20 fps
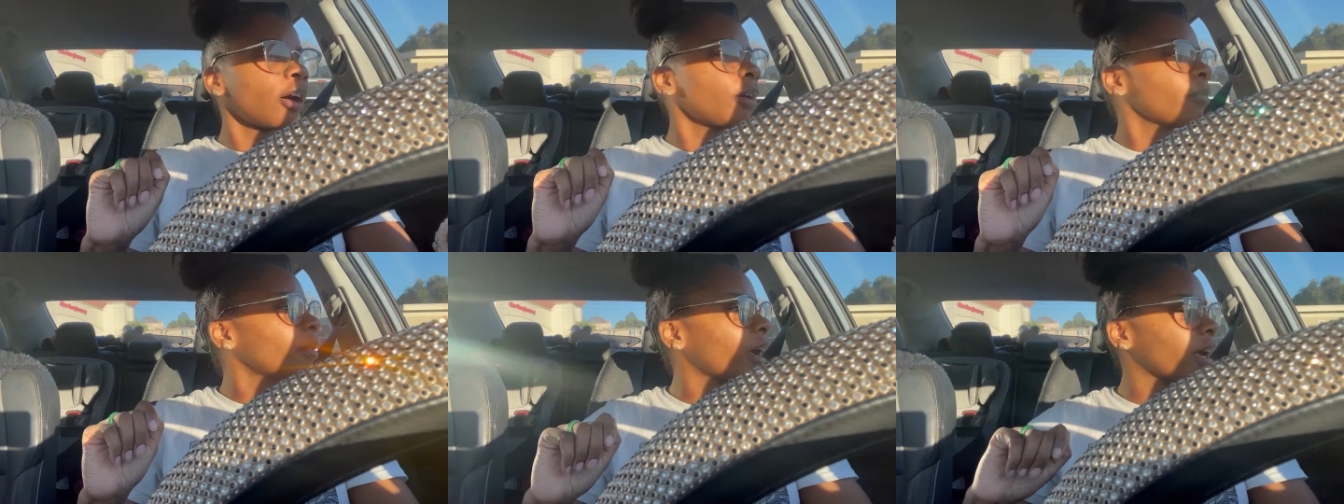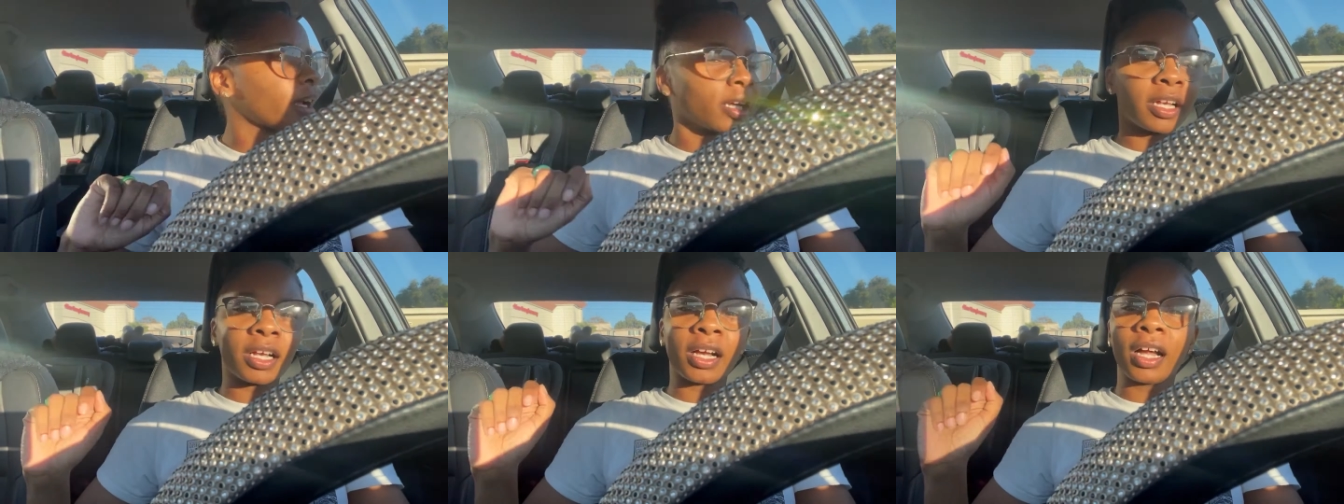Oh
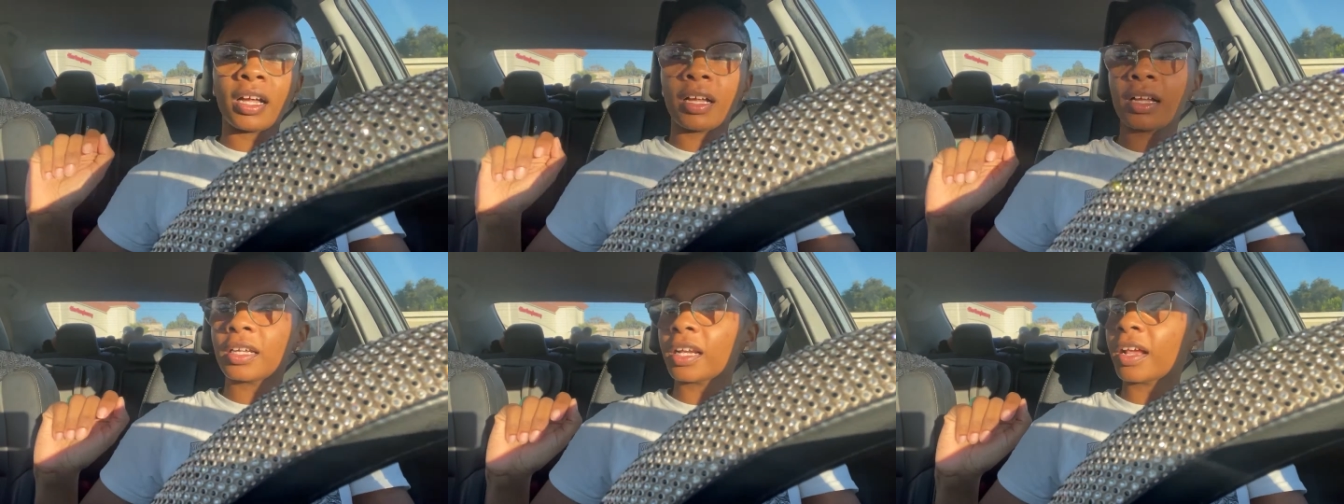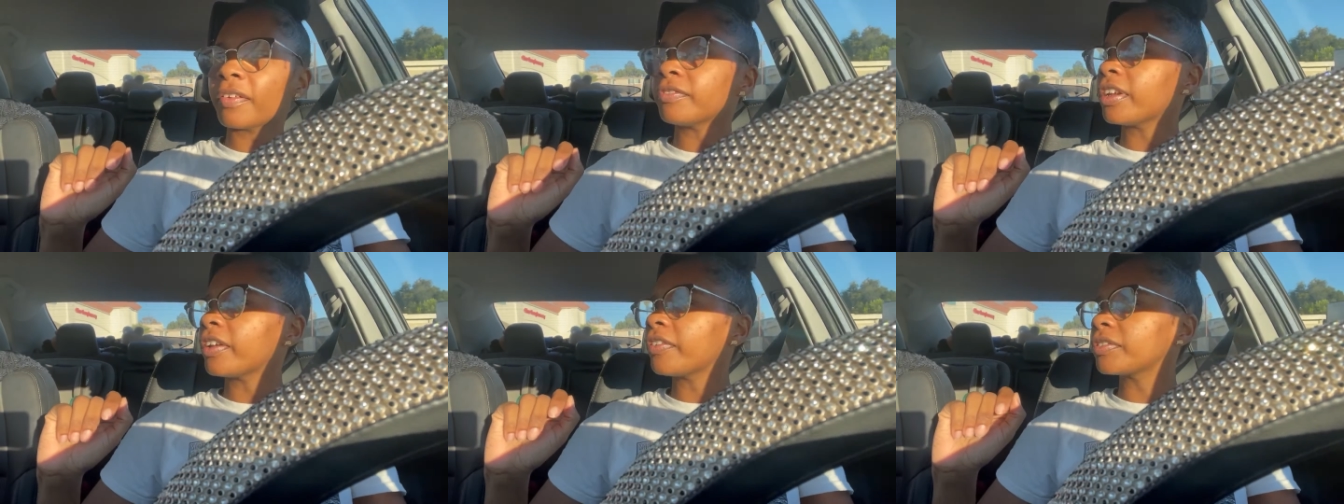my god,
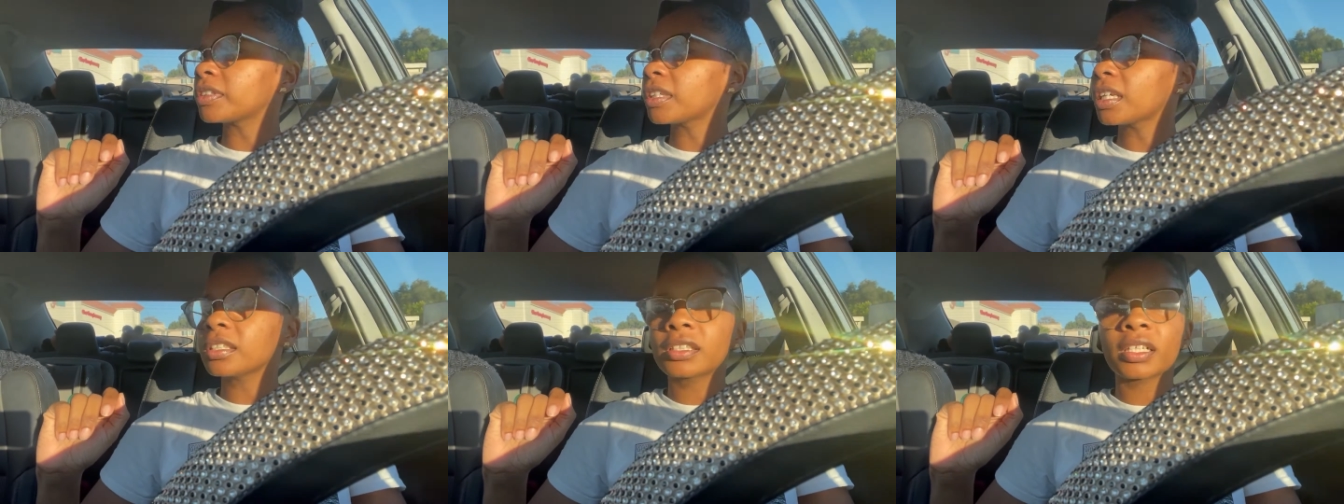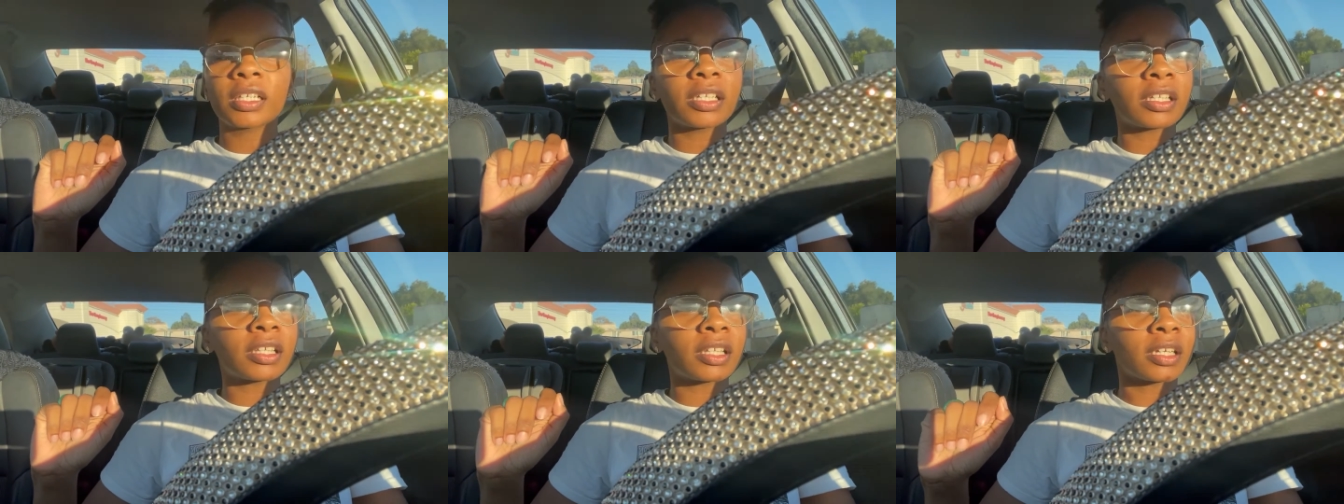I've never
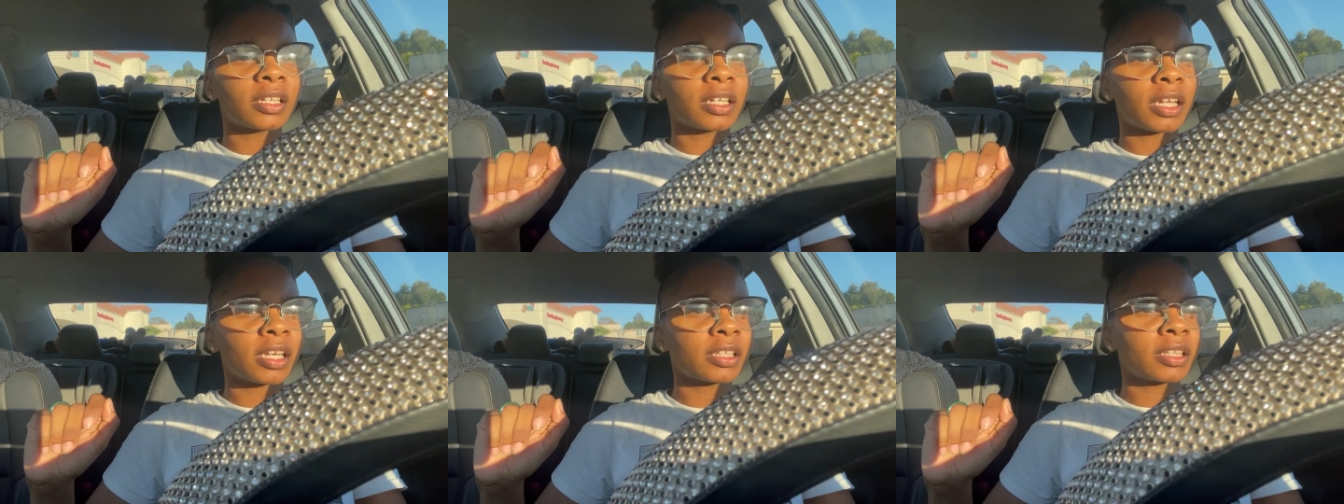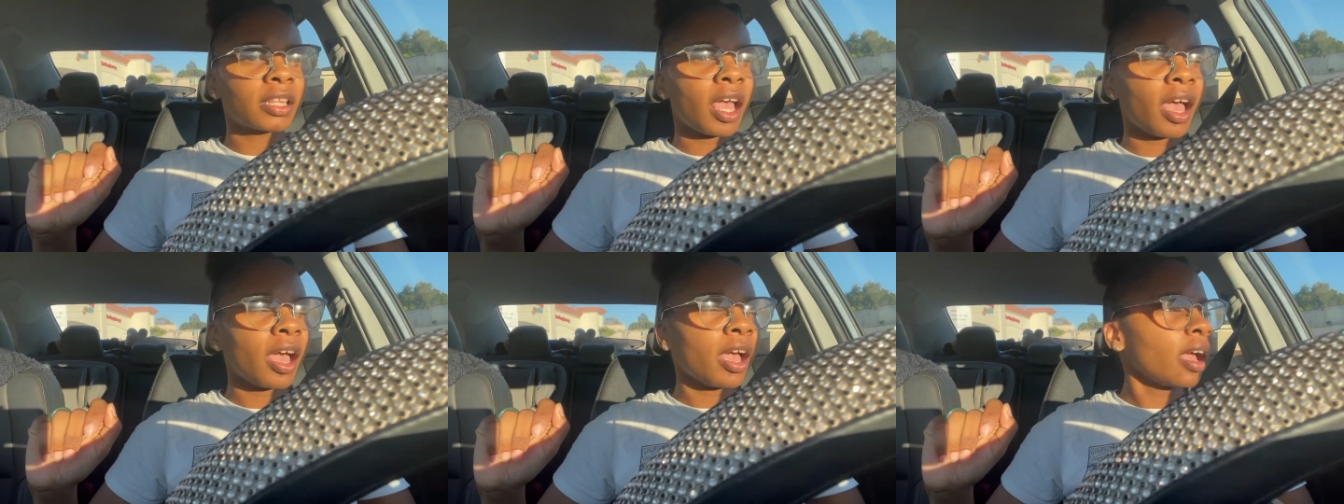tasted anything
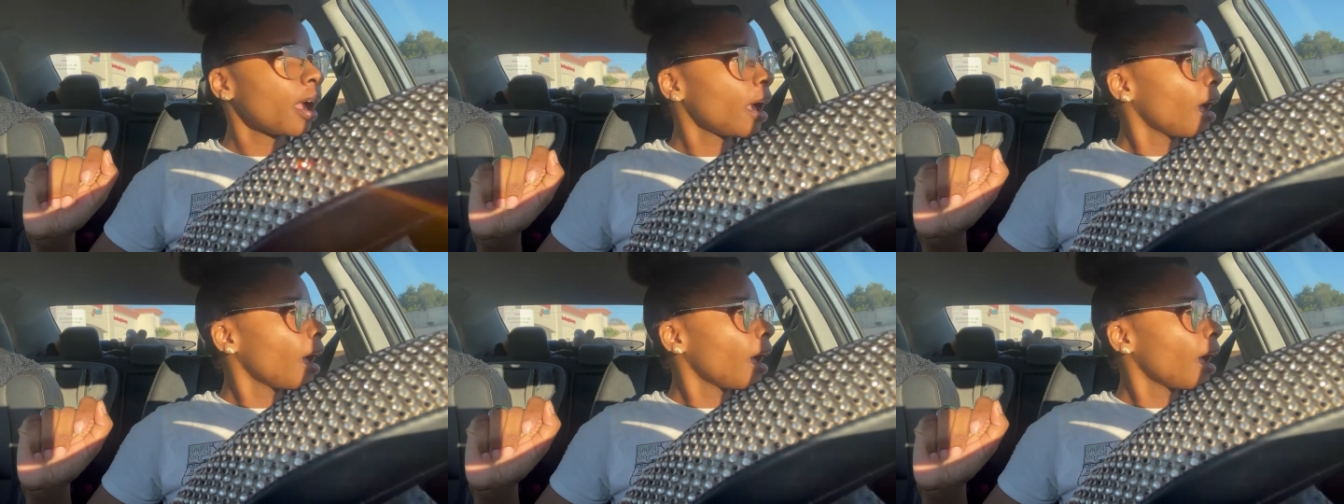like that.